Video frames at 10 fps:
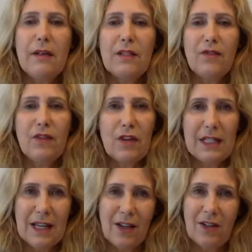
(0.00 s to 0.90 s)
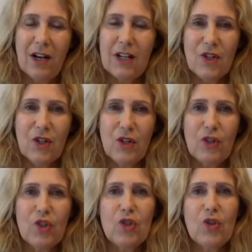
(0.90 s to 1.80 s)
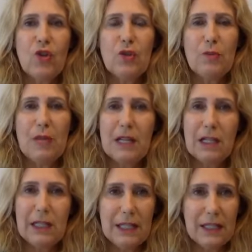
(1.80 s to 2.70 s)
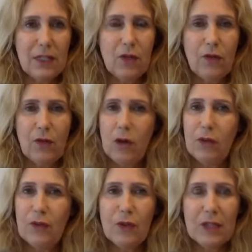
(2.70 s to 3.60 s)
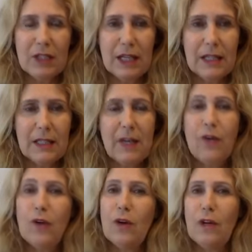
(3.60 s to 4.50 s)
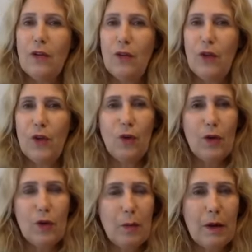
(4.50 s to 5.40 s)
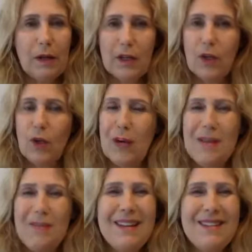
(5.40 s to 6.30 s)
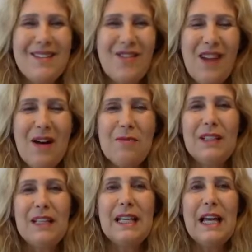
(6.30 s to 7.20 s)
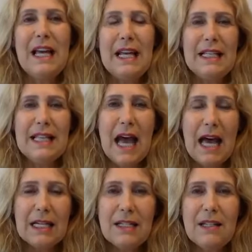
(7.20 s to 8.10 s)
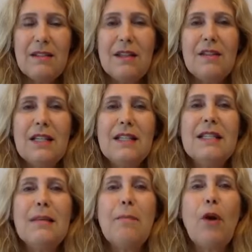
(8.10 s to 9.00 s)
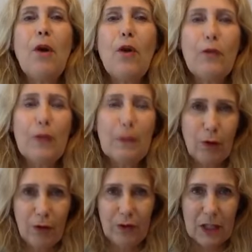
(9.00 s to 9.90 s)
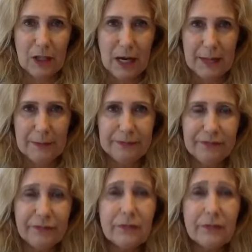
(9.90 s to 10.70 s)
and it's very psychological. So make a list of all of those things. If you or your partner or anybody in your family is handy, then this is a perfect time